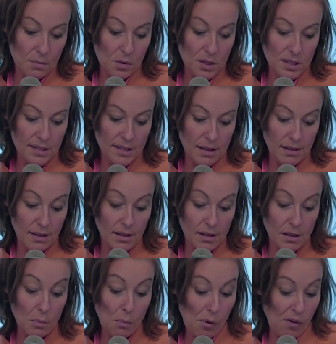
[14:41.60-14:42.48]
said
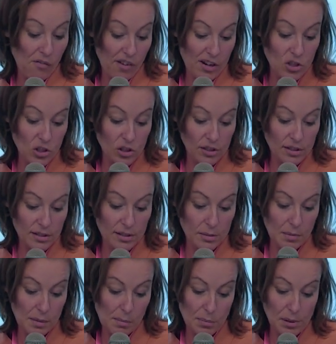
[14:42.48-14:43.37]
that
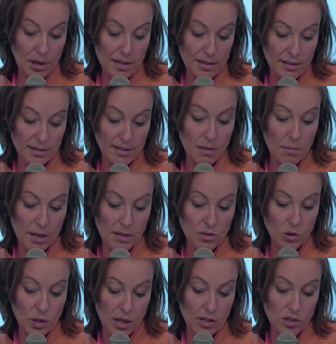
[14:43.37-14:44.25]
professionalism implies some
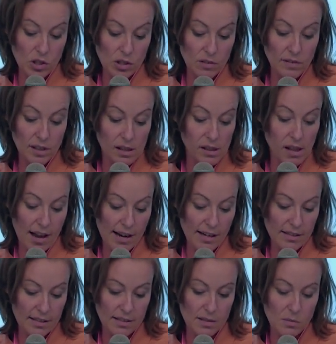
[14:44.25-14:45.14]
education of the
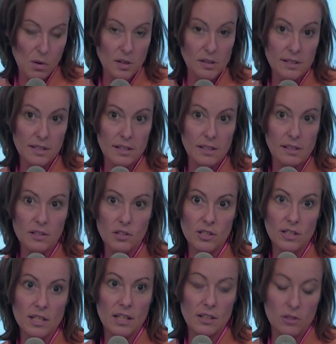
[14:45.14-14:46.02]
client as well. It's not
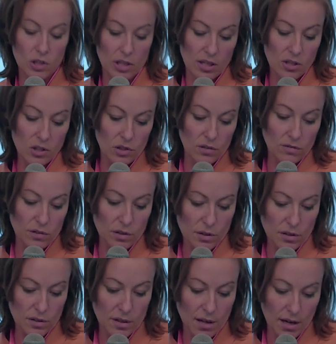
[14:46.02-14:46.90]
just the education of the
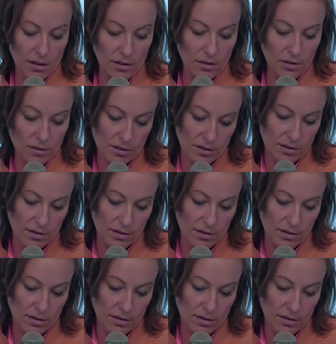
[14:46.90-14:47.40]
designer.